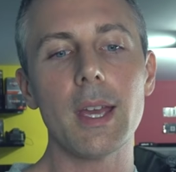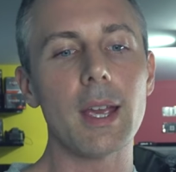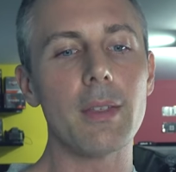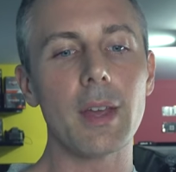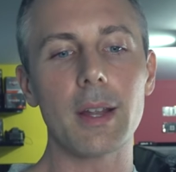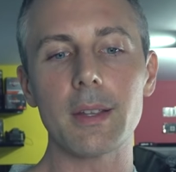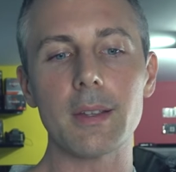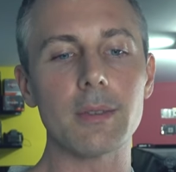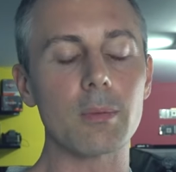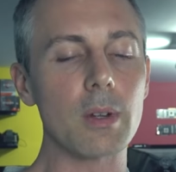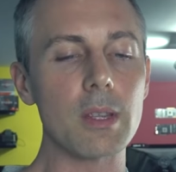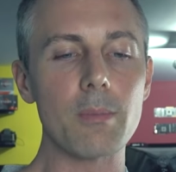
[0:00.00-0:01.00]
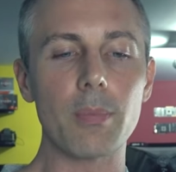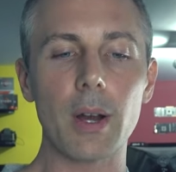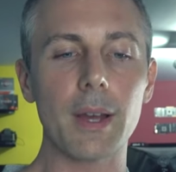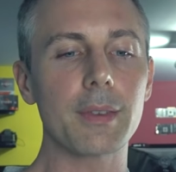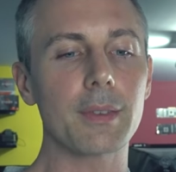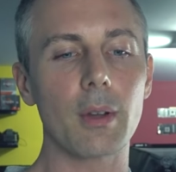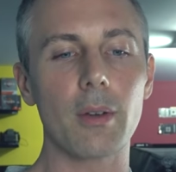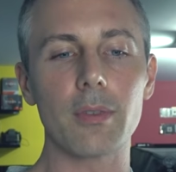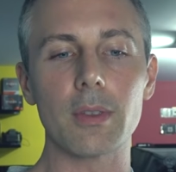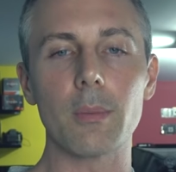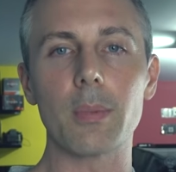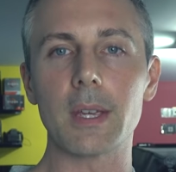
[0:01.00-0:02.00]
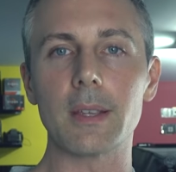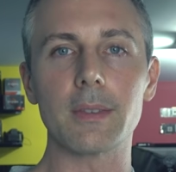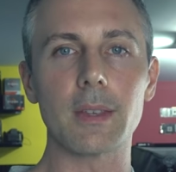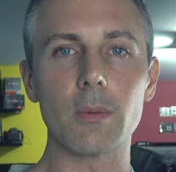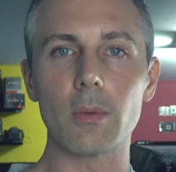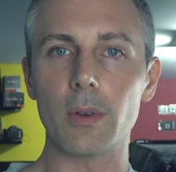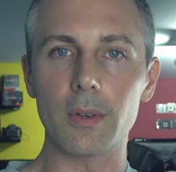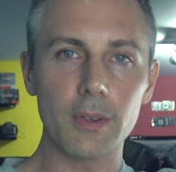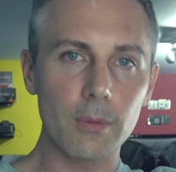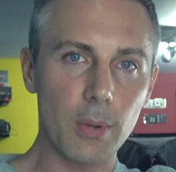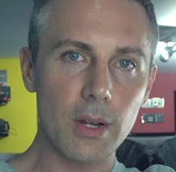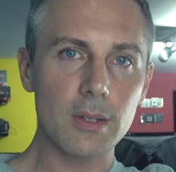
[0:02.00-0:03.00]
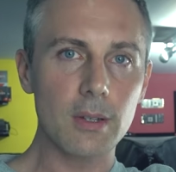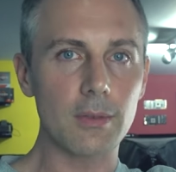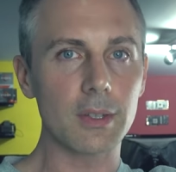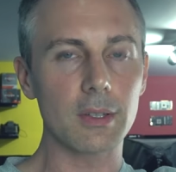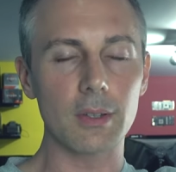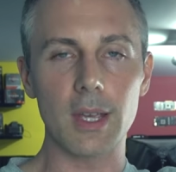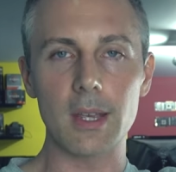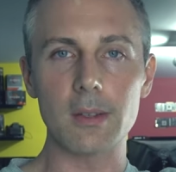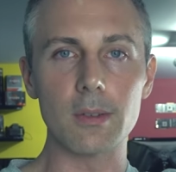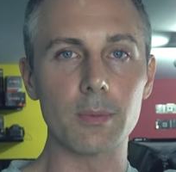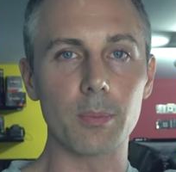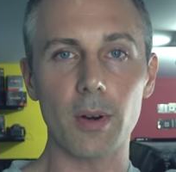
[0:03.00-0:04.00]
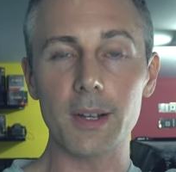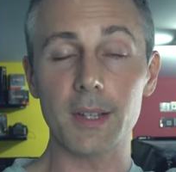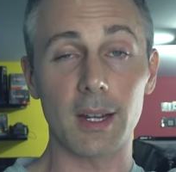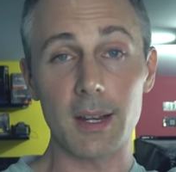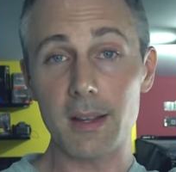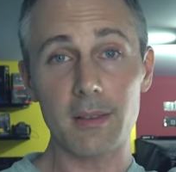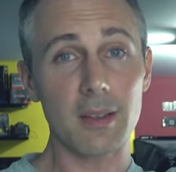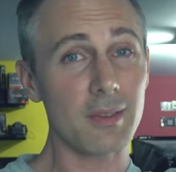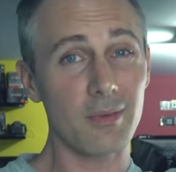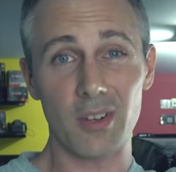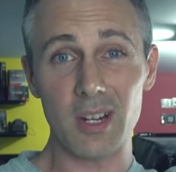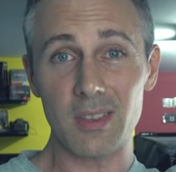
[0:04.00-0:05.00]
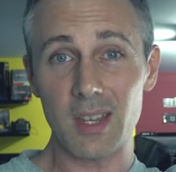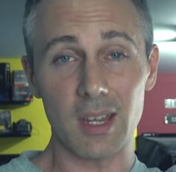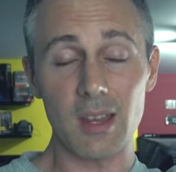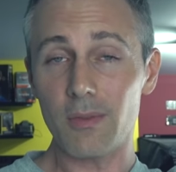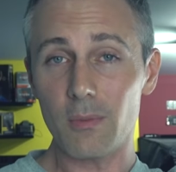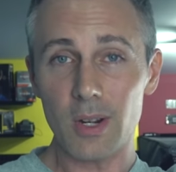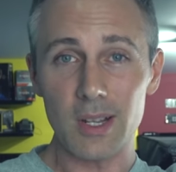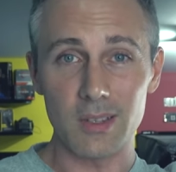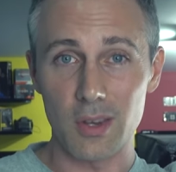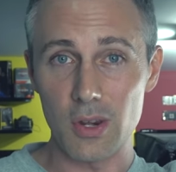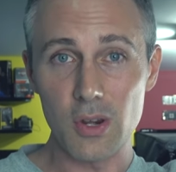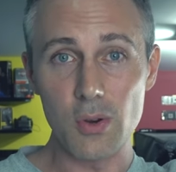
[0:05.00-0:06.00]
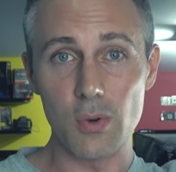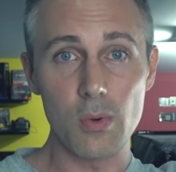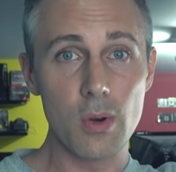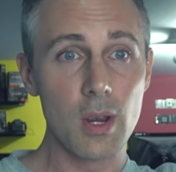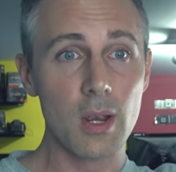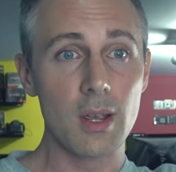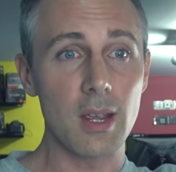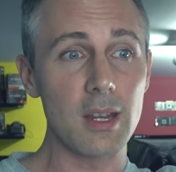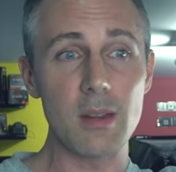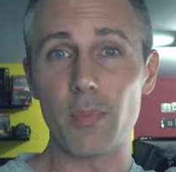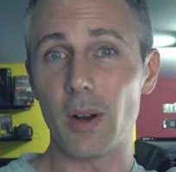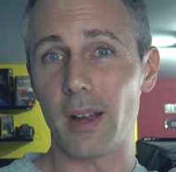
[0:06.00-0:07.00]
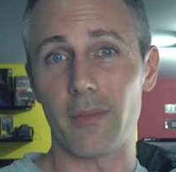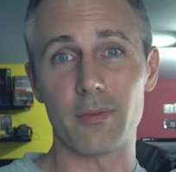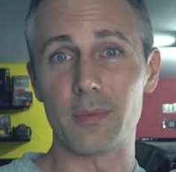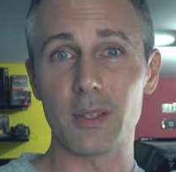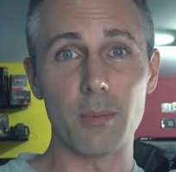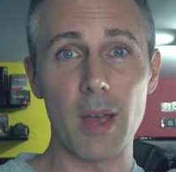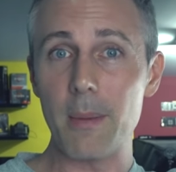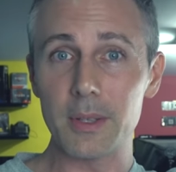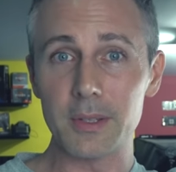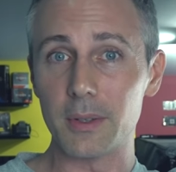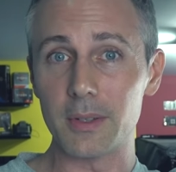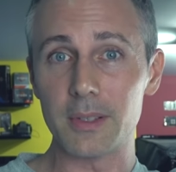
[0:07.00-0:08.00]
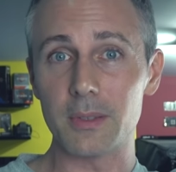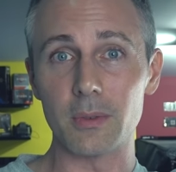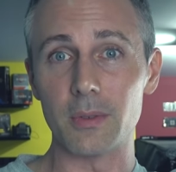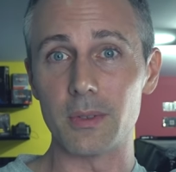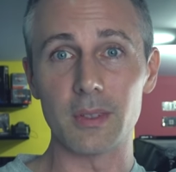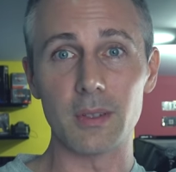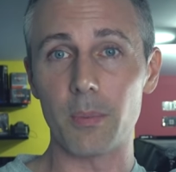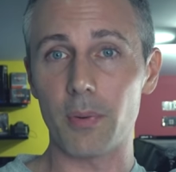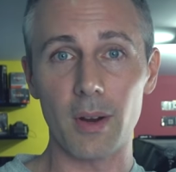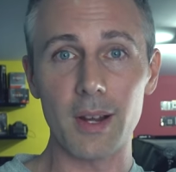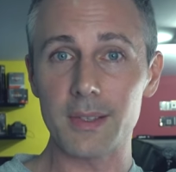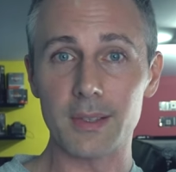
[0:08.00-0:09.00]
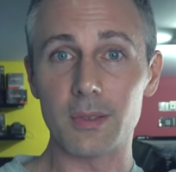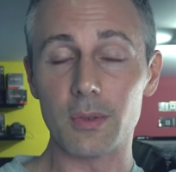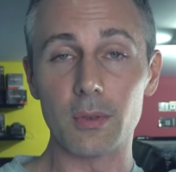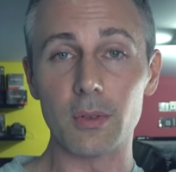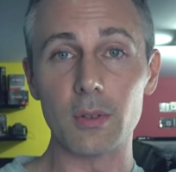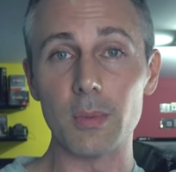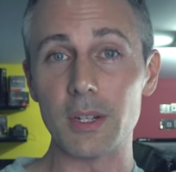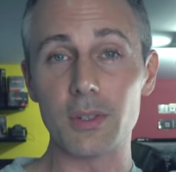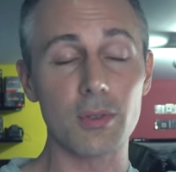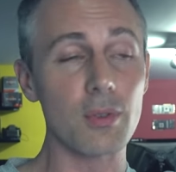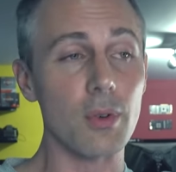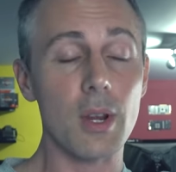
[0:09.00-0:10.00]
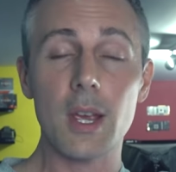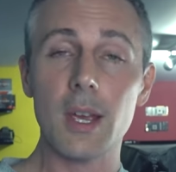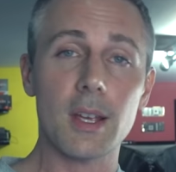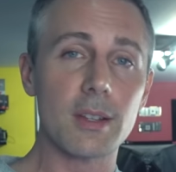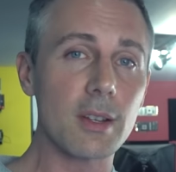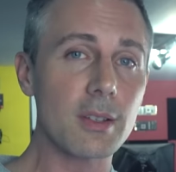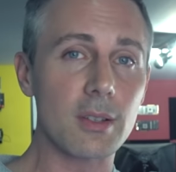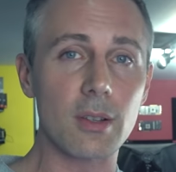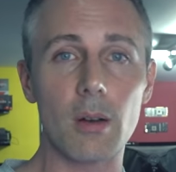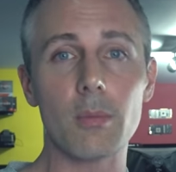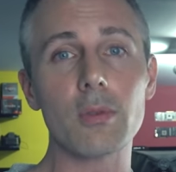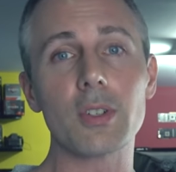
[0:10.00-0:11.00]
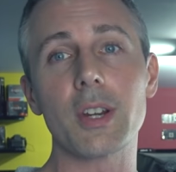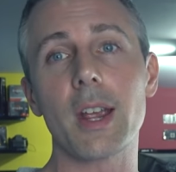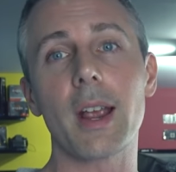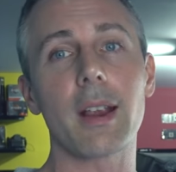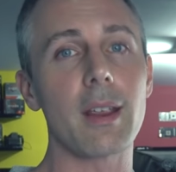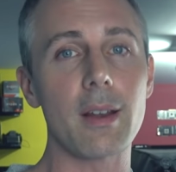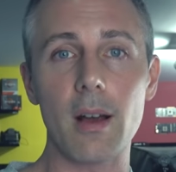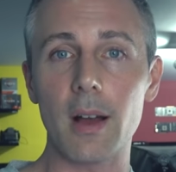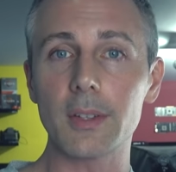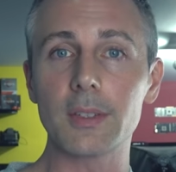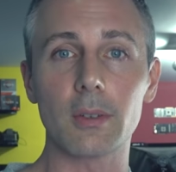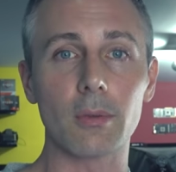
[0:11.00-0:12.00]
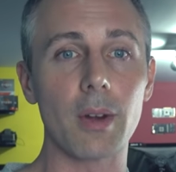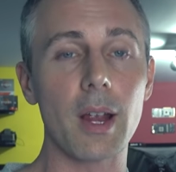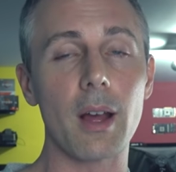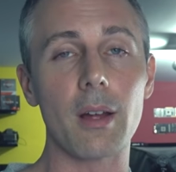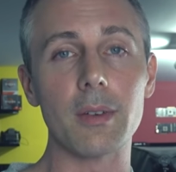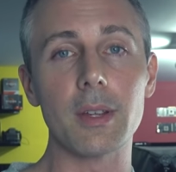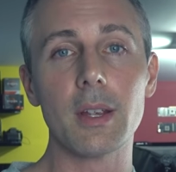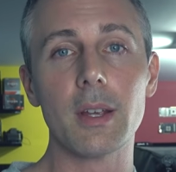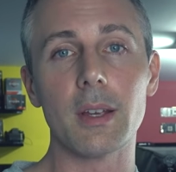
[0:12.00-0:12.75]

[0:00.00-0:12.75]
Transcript: And that is when you buy stuff in the PC world, especially if it's got that used price tag. And this is a funny thing, even when it's new and you buy it from some Amazon stores and the price is too good to be true, just double check and ask around.